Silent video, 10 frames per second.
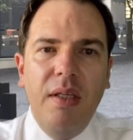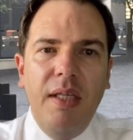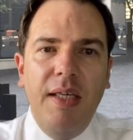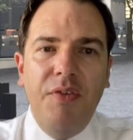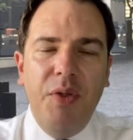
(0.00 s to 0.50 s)

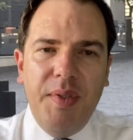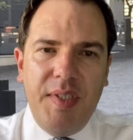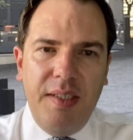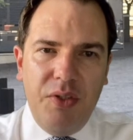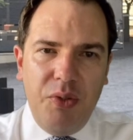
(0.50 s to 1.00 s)
If you are
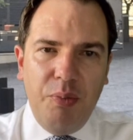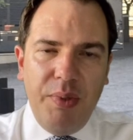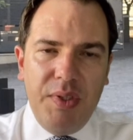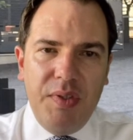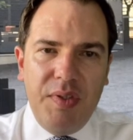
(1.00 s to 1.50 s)
sentenced to a
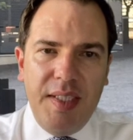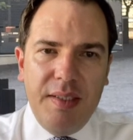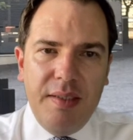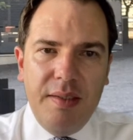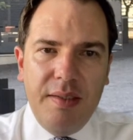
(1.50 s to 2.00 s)
prison
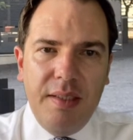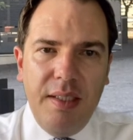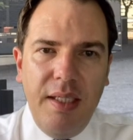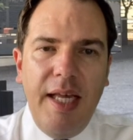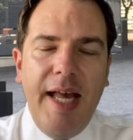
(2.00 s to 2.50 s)
sentence
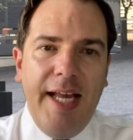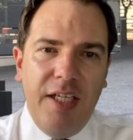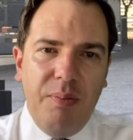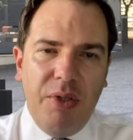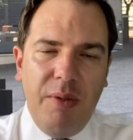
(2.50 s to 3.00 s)

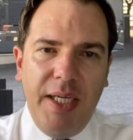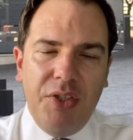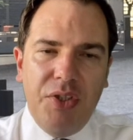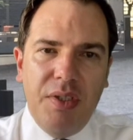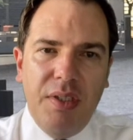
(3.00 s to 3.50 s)
and
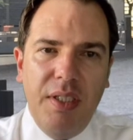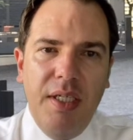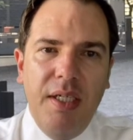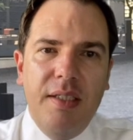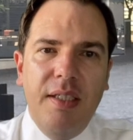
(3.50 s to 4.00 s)
probation,
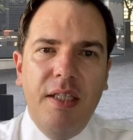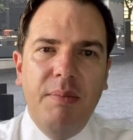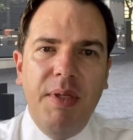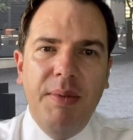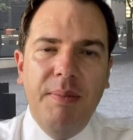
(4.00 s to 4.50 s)
then
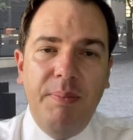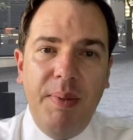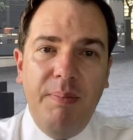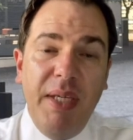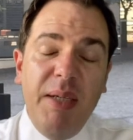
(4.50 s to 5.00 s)
the
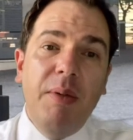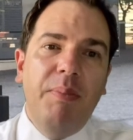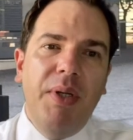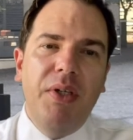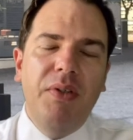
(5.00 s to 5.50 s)
minimum
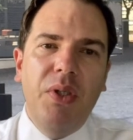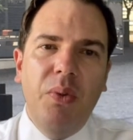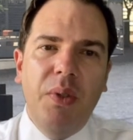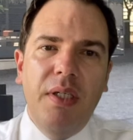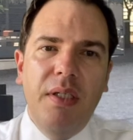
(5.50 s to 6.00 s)
period of the
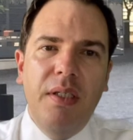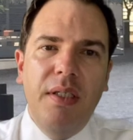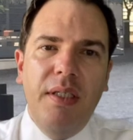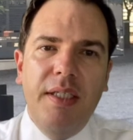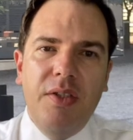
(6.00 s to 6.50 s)
order
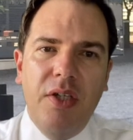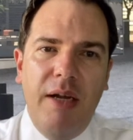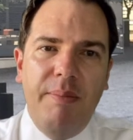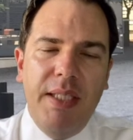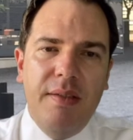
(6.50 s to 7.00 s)
is
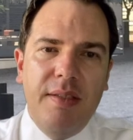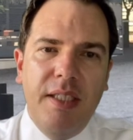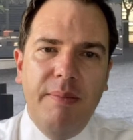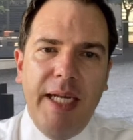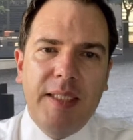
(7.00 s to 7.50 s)
9 months and
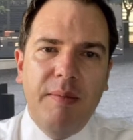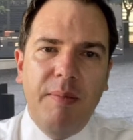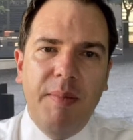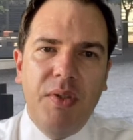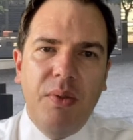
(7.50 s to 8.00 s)
the
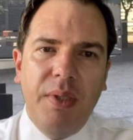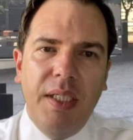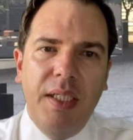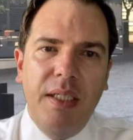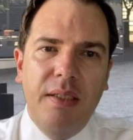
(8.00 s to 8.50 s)
maximum is 3
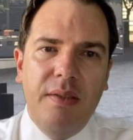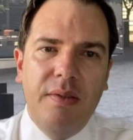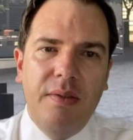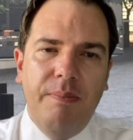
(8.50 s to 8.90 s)
years.